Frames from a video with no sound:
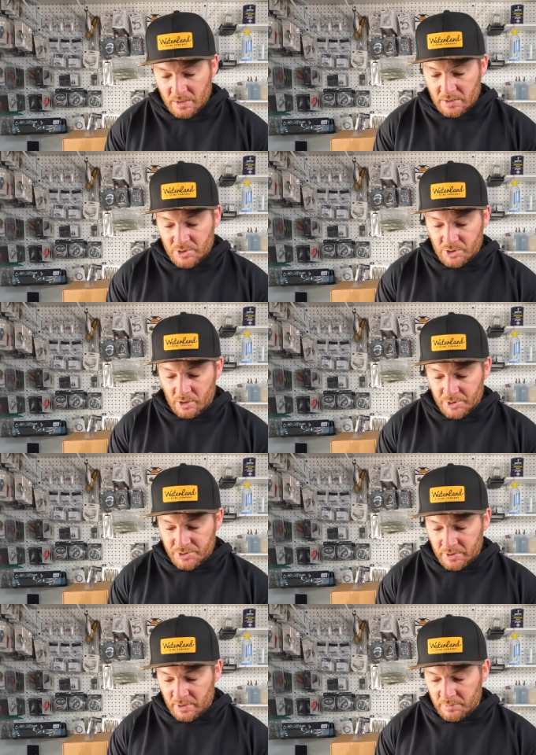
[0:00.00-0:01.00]
These are
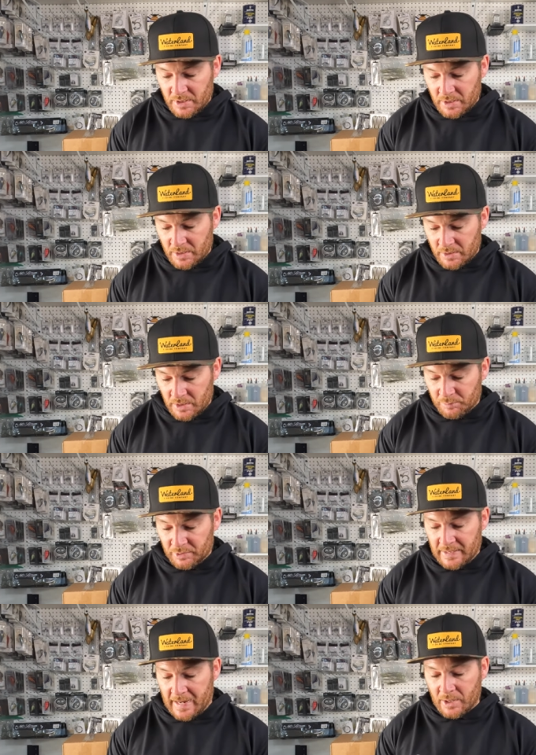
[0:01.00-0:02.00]
also going to be in the
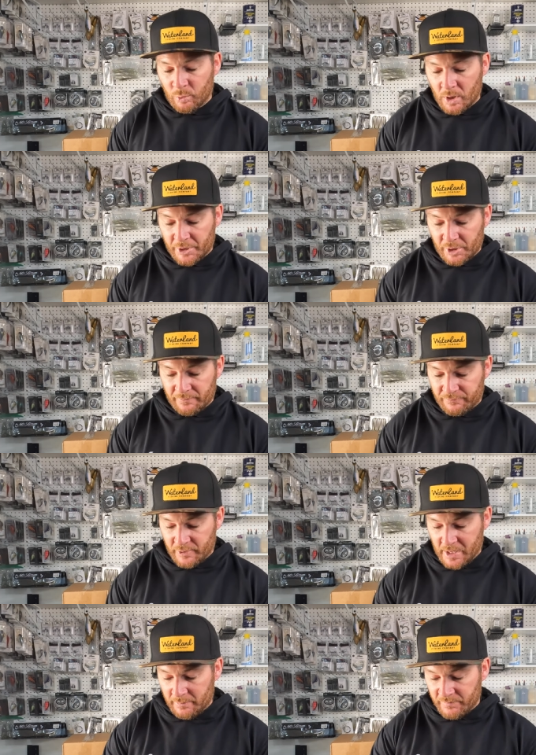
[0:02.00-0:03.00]
Blackwater
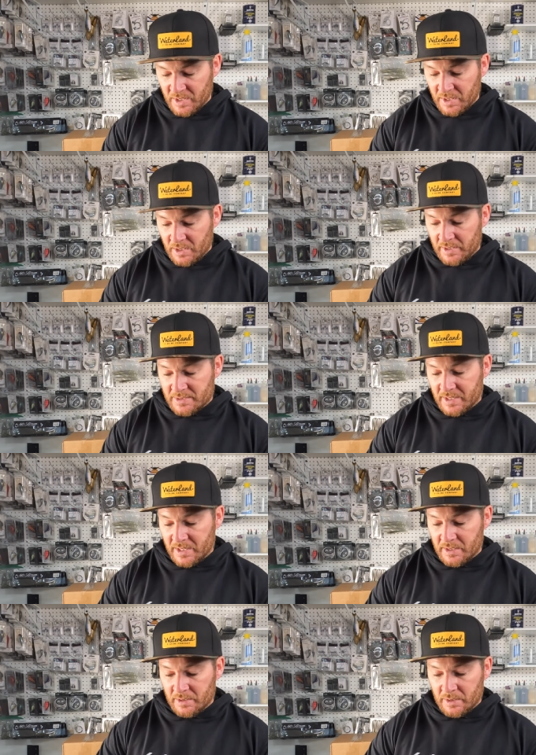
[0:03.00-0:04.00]
frame. It's
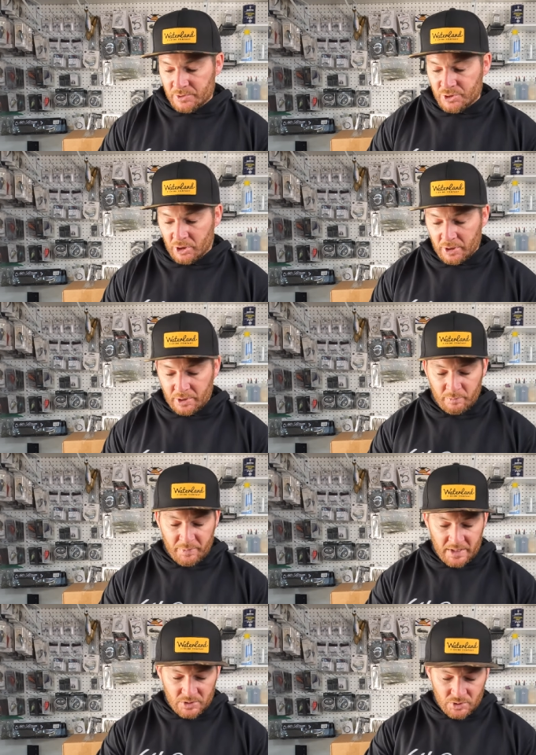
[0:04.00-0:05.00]
got a darker
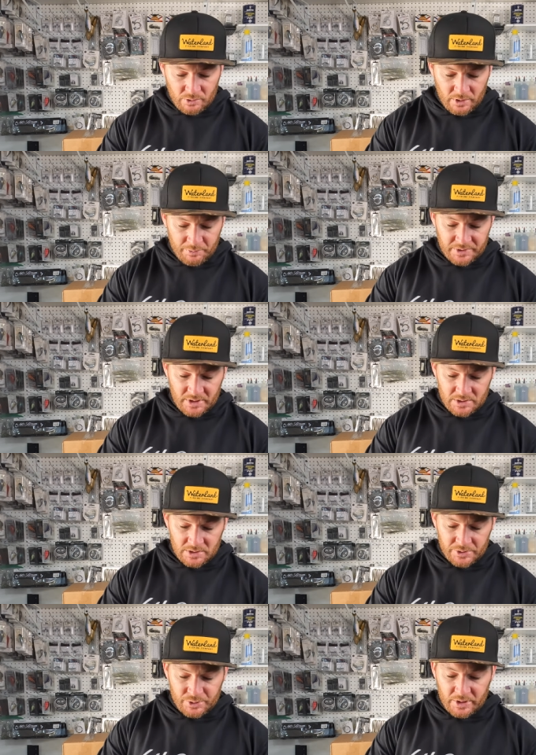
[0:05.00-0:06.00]
base to it, but then
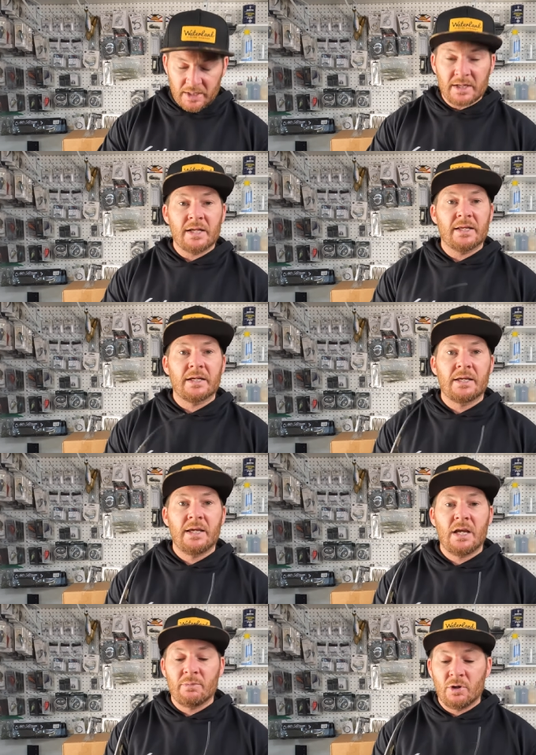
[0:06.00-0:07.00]
it's also kind of got like a
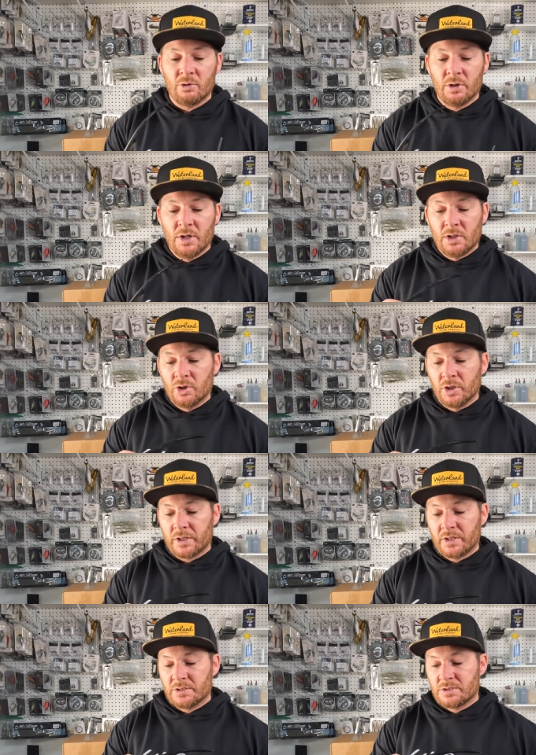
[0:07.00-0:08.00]
camo
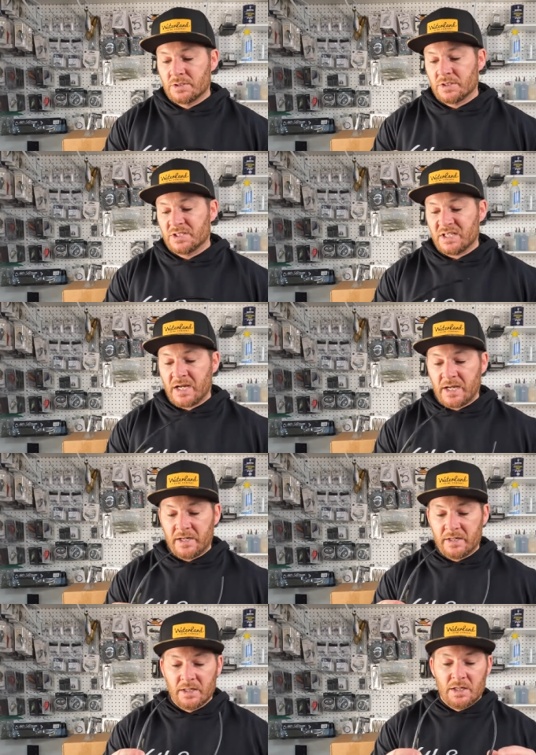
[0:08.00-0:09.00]
look to the side.